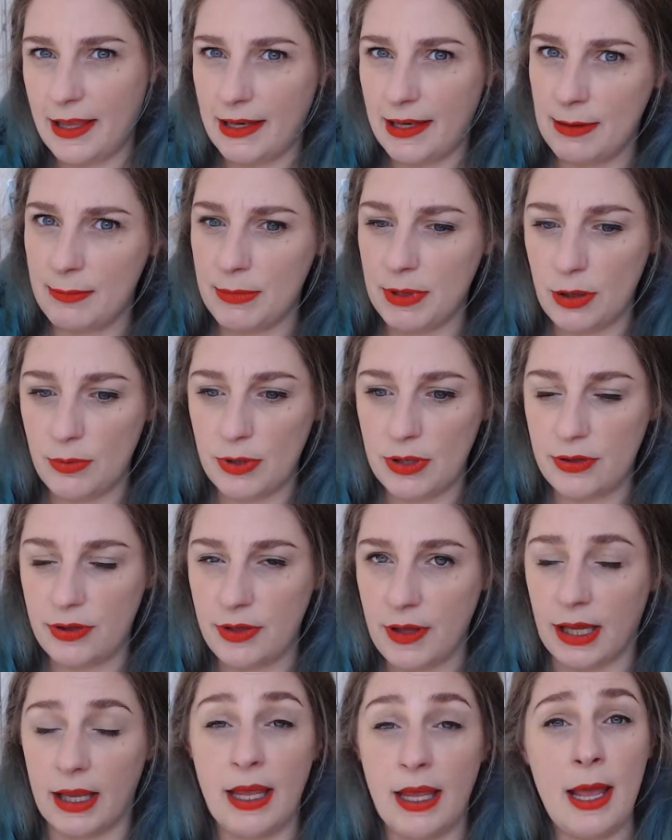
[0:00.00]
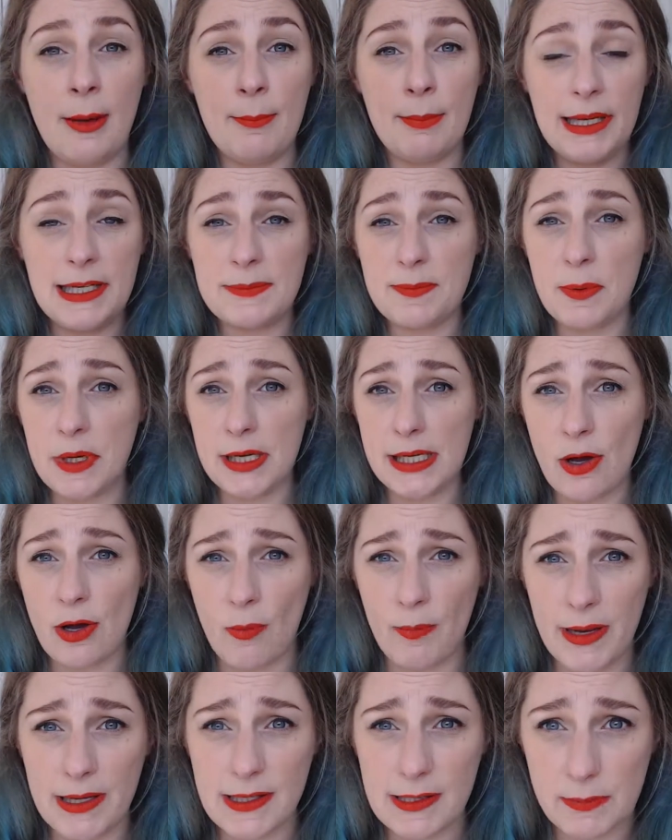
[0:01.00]
Let me know what you think. Please put any
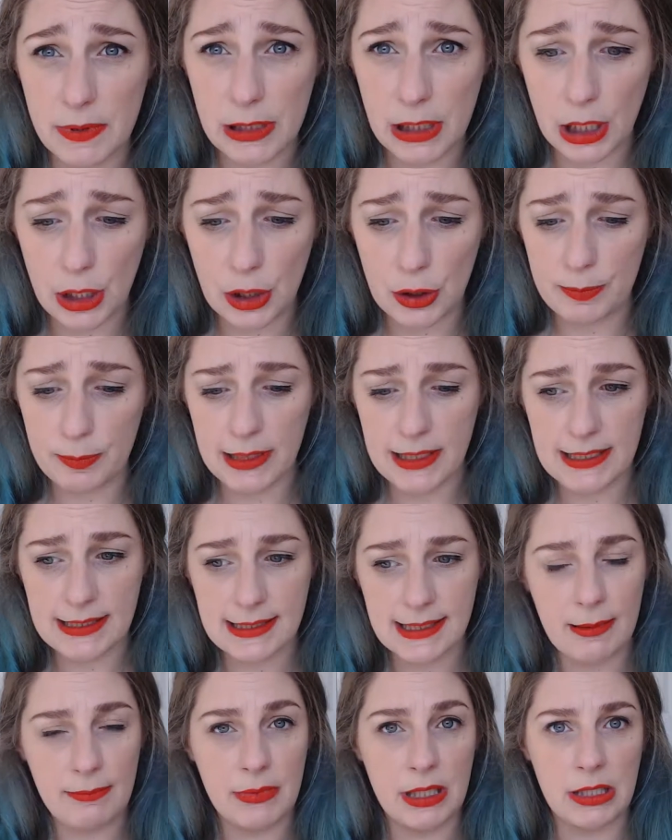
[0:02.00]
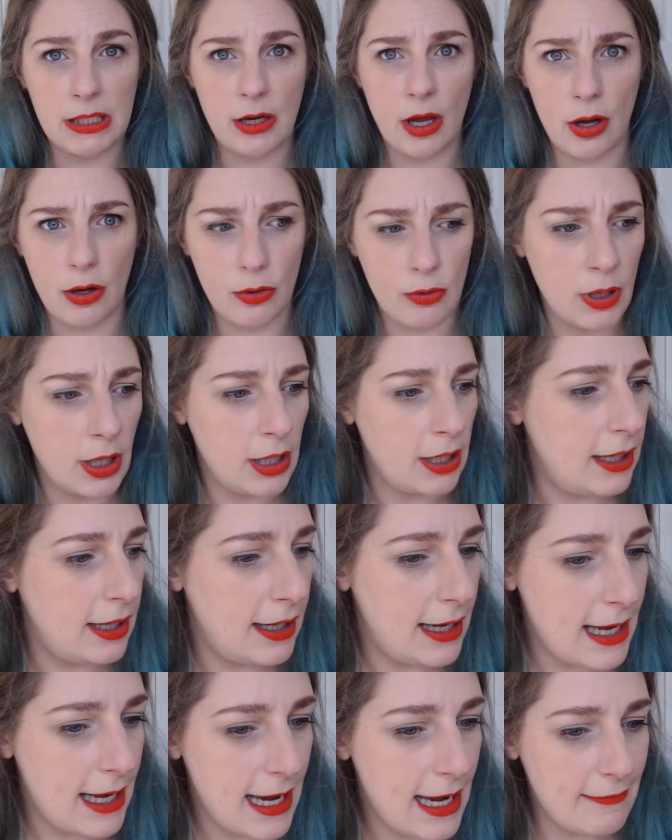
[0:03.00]
comments below. Please let me know
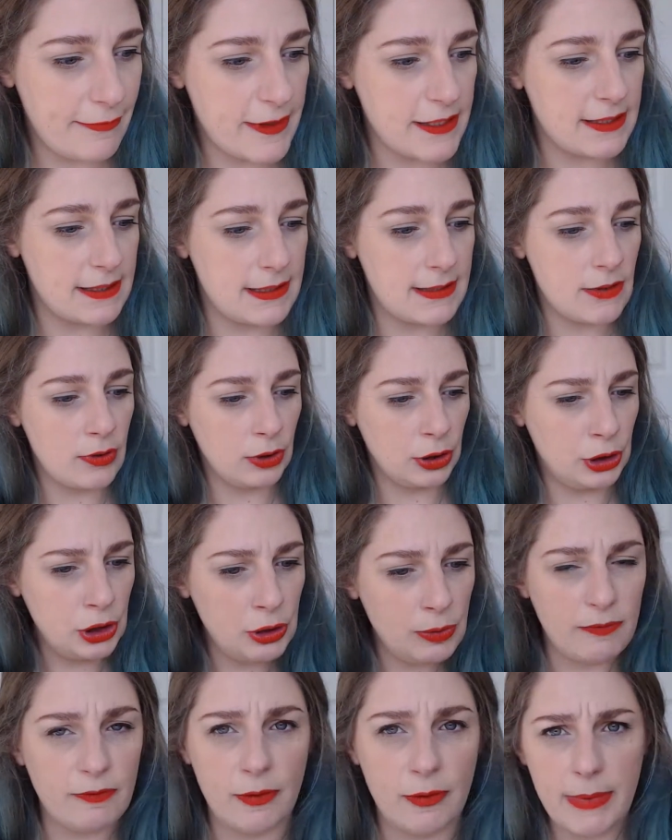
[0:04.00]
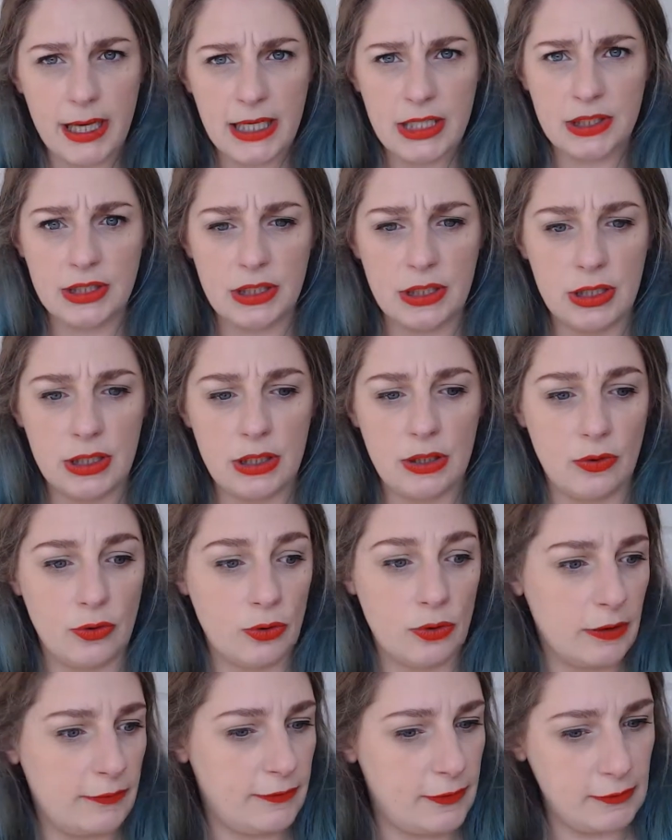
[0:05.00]
if this is all new information,
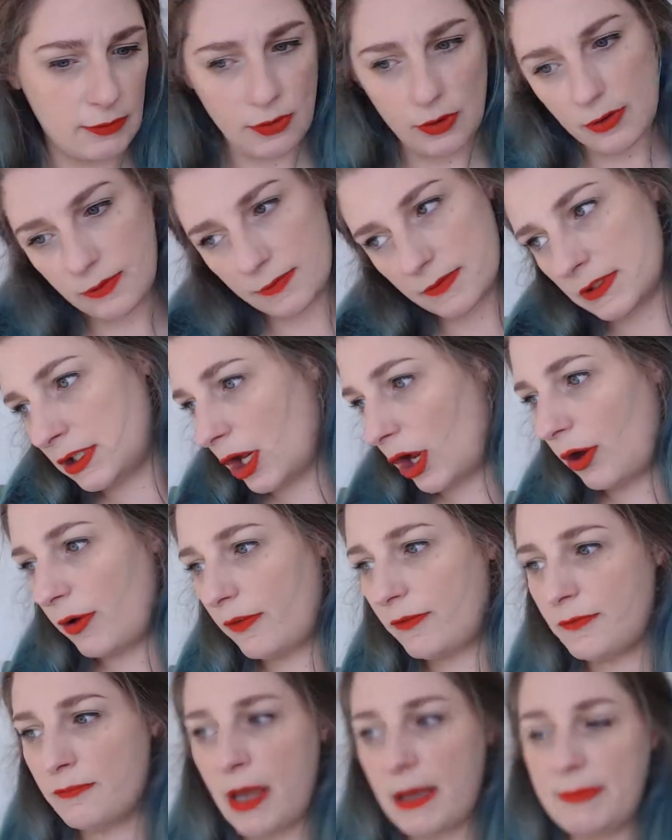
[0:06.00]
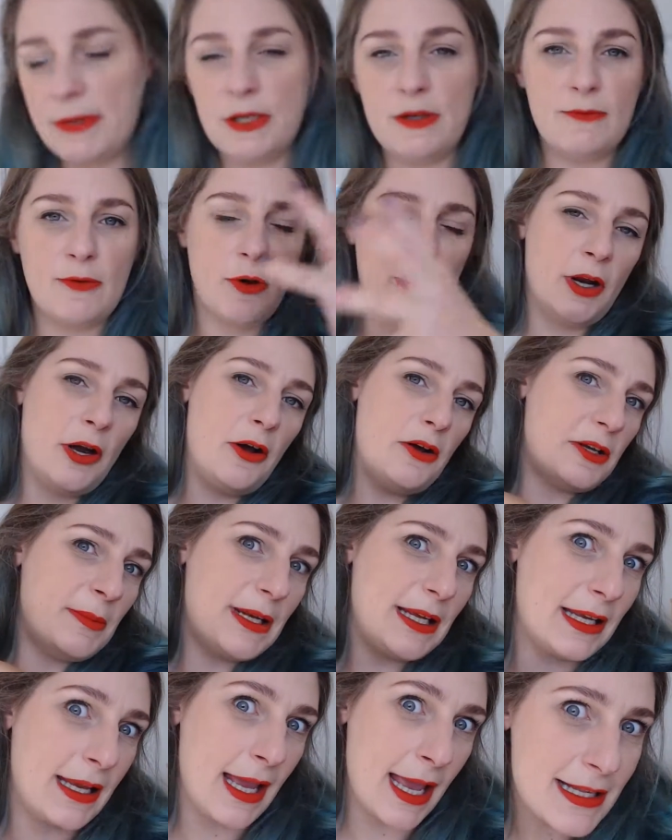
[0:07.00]
or if you've got, you know, maybe you've got an argument
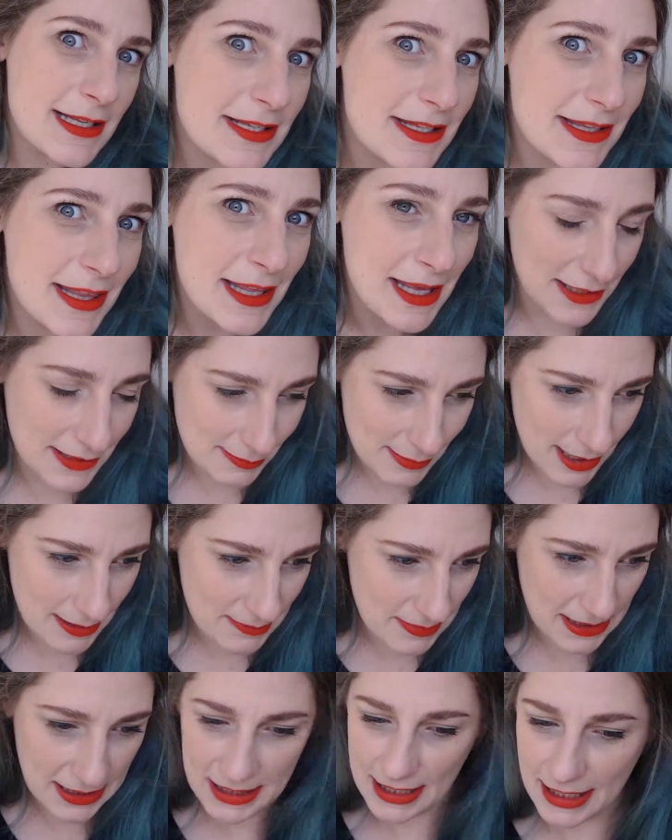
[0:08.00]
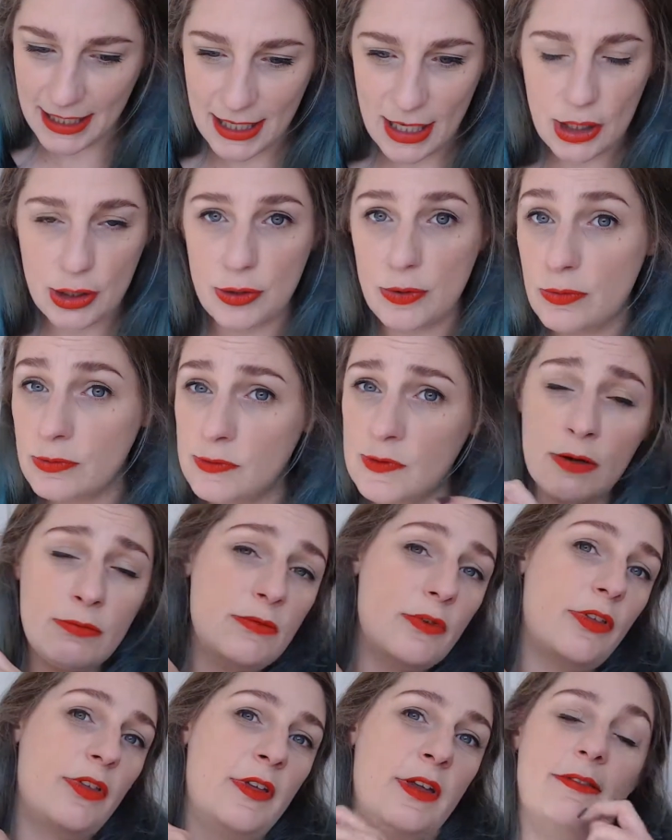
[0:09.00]
against this. Maybe you don't
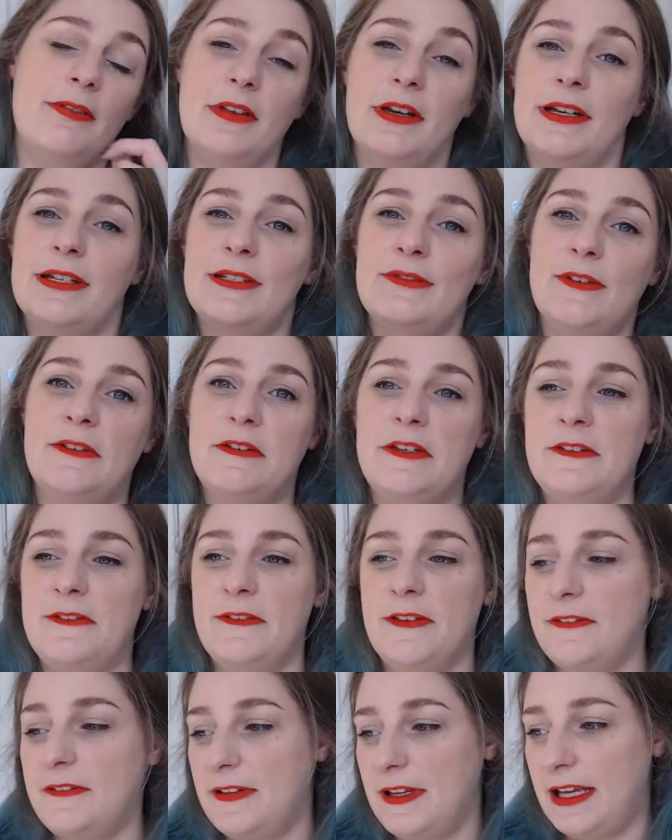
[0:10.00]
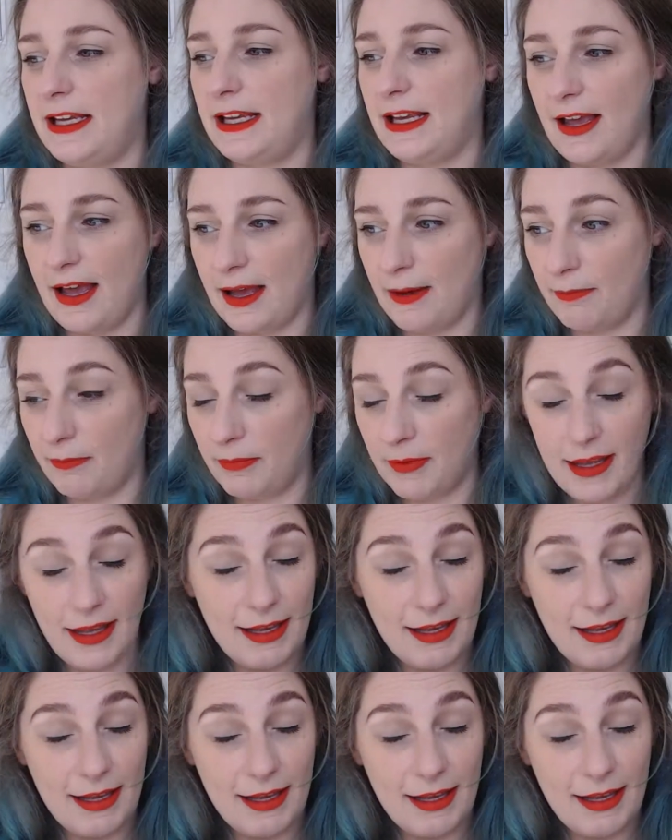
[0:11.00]
think that it's 50-50.